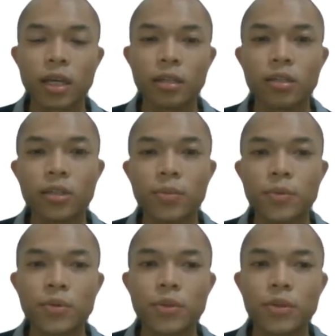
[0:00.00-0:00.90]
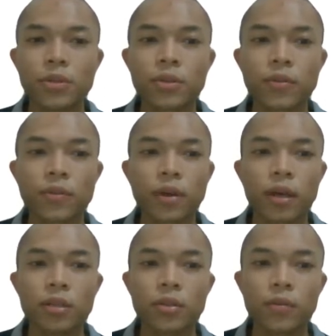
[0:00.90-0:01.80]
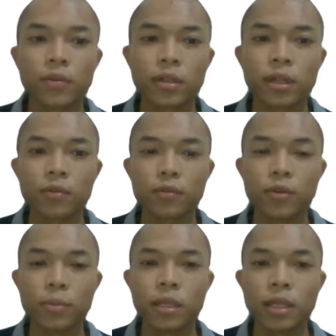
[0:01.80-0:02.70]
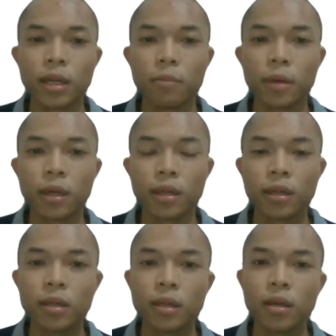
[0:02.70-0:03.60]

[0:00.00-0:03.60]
and distributions of height of adult women and men